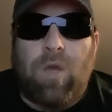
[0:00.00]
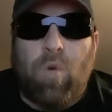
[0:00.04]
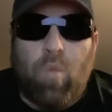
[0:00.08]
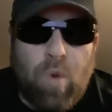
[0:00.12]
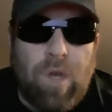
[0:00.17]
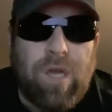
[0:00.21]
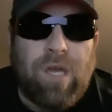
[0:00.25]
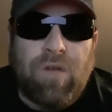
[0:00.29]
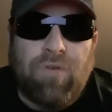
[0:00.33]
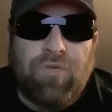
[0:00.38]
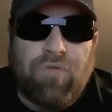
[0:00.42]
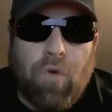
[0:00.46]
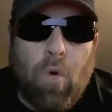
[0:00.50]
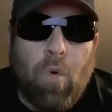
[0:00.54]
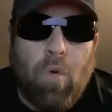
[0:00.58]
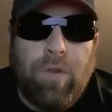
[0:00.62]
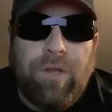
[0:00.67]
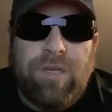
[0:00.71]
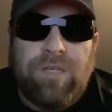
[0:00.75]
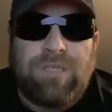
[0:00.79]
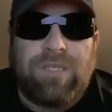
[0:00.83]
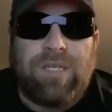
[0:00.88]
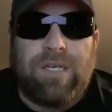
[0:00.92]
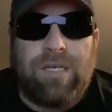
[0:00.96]
we control
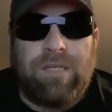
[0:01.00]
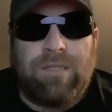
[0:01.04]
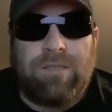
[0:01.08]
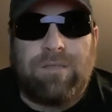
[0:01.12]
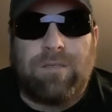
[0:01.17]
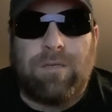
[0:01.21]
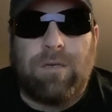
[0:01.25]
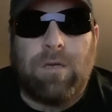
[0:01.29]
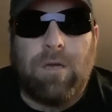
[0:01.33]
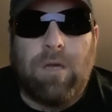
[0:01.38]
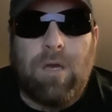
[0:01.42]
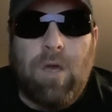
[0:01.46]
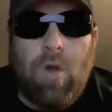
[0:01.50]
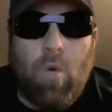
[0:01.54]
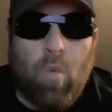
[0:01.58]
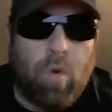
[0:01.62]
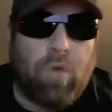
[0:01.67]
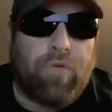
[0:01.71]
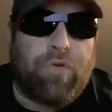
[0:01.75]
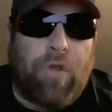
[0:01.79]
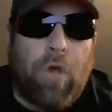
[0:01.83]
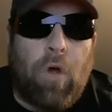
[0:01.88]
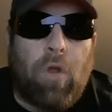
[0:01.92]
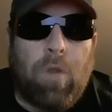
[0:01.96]
these kids.
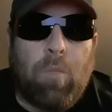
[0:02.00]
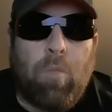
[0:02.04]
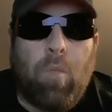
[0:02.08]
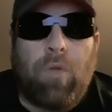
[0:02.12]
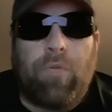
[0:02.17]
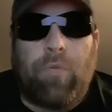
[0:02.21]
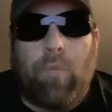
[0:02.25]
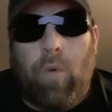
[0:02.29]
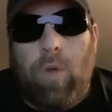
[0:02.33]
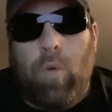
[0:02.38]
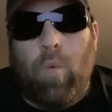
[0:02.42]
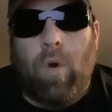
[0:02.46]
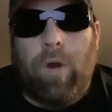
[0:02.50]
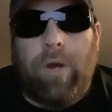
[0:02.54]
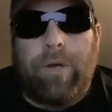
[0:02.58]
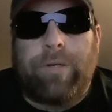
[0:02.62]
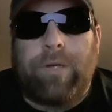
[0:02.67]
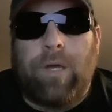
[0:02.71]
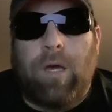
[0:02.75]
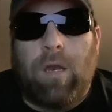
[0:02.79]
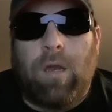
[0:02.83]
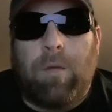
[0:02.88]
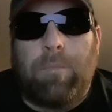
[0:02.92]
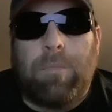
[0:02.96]
We'll tell them what we want
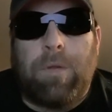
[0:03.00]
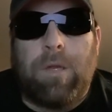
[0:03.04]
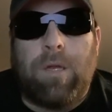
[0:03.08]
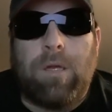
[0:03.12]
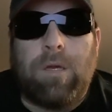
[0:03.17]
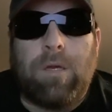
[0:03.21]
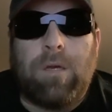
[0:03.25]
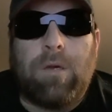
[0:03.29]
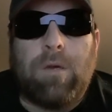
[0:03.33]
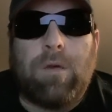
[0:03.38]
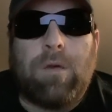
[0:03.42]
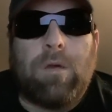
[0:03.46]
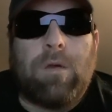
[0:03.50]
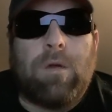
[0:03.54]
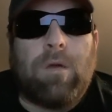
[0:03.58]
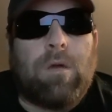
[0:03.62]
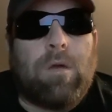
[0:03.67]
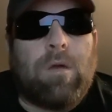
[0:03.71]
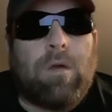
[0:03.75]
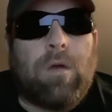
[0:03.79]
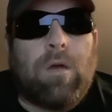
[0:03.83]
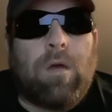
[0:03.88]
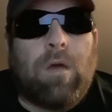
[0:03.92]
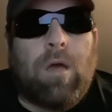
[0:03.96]
to tell them.
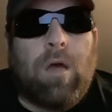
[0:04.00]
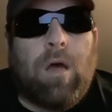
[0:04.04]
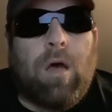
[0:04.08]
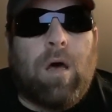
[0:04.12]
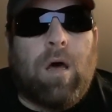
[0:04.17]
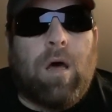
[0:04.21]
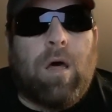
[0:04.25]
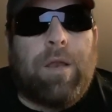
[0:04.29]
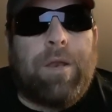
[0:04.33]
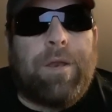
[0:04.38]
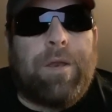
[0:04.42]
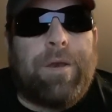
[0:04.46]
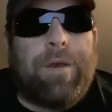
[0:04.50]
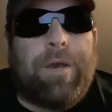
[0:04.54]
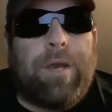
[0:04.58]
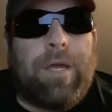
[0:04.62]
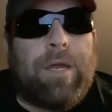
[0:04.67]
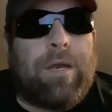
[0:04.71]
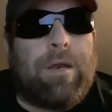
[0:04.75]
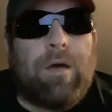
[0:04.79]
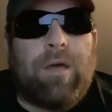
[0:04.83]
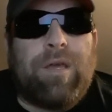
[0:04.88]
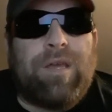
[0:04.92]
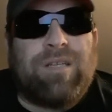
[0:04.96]
And
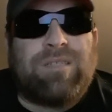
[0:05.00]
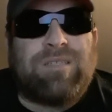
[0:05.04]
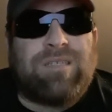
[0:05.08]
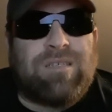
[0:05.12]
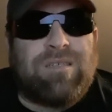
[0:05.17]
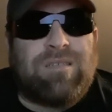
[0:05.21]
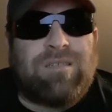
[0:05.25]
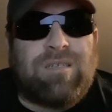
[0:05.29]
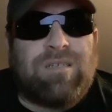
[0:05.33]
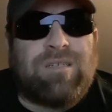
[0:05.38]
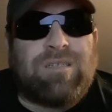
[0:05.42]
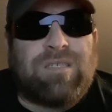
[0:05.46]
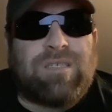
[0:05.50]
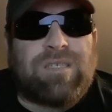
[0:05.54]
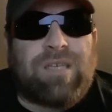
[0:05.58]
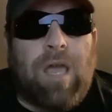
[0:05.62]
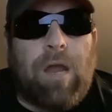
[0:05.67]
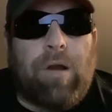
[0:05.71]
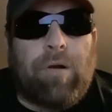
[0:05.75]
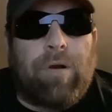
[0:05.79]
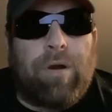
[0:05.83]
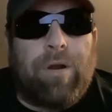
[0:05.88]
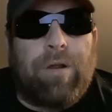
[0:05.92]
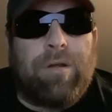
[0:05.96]
it's
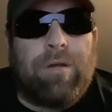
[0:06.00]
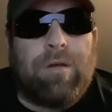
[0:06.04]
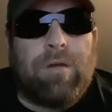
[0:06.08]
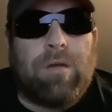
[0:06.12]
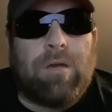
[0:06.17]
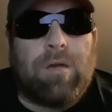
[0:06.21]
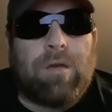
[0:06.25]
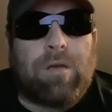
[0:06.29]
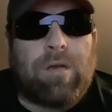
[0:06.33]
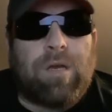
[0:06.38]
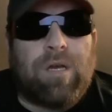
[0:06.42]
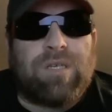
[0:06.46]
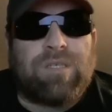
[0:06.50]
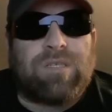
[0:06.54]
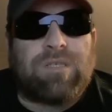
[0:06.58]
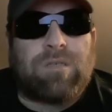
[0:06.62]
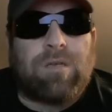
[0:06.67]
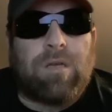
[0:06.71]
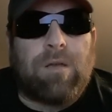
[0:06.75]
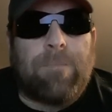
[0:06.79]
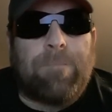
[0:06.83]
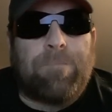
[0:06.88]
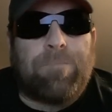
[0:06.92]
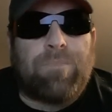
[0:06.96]
scary,
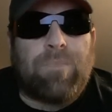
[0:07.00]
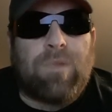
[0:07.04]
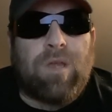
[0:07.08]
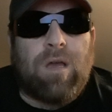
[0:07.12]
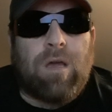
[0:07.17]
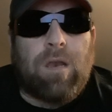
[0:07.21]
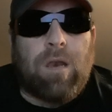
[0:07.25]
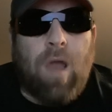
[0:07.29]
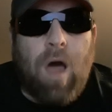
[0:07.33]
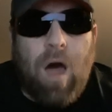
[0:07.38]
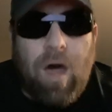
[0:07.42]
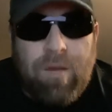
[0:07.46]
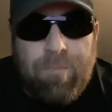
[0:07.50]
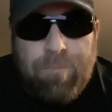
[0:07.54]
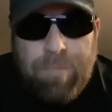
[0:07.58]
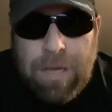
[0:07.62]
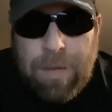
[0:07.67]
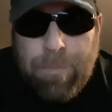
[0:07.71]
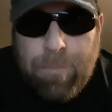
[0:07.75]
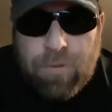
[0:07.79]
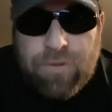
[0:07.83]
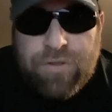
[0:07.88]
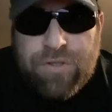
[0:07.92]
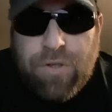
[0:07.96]
because a lot of
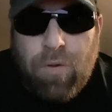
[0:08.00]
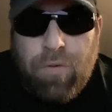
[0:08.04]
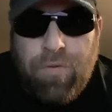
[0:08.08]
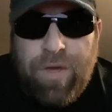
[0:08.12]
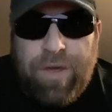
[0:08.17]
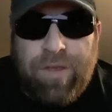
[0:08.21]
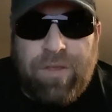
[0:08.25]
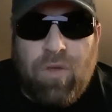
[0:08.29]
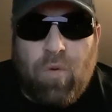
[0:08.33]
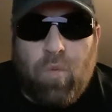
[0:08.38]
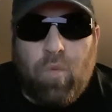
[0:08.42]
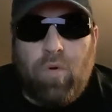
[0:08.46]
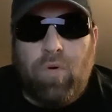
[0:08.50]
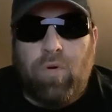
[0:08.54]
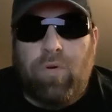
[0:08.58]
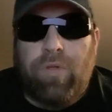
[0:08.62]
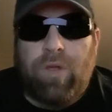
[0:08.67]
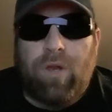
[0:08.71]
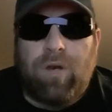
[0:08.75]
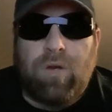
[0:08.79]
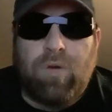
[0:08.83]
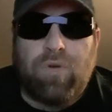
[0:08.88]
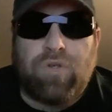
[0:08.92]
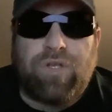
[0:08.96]
people still think that we're under
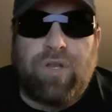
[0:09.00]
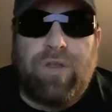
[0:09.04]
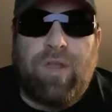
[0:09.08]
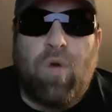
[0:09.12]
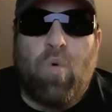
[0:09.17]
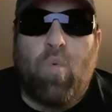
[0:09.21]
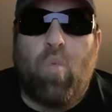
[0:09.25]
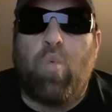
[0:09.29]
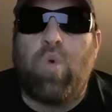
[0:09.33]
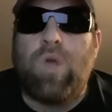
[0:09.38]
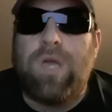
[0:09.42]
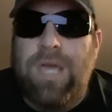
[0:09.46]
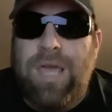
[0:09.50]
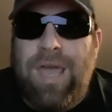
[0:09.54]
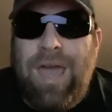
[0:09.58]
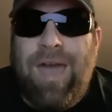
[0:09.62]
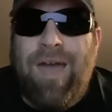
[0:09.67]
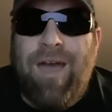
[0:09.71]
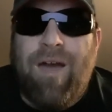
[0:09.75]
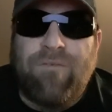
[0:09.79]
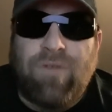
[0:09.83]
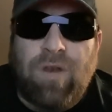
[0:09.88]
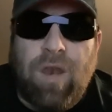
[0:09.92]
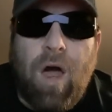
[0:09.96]
the illusion that we
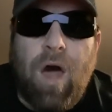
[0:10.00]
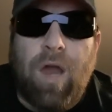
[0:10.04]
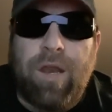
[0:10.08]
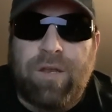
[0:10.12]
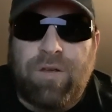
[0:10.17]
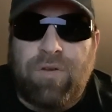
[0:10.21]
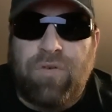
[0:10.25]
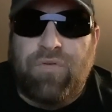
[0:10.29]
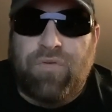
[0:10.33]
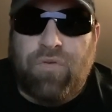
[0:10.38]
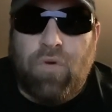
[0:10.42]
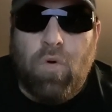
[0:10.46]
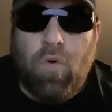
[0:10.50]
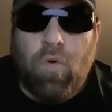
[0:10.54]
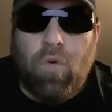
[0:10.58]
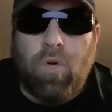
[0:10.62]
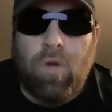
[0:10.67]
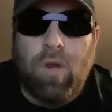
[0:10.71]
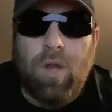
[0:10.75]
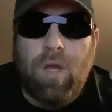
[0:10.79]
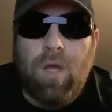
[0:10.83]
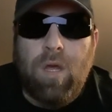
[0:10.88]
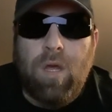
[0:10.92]
have a lot of control,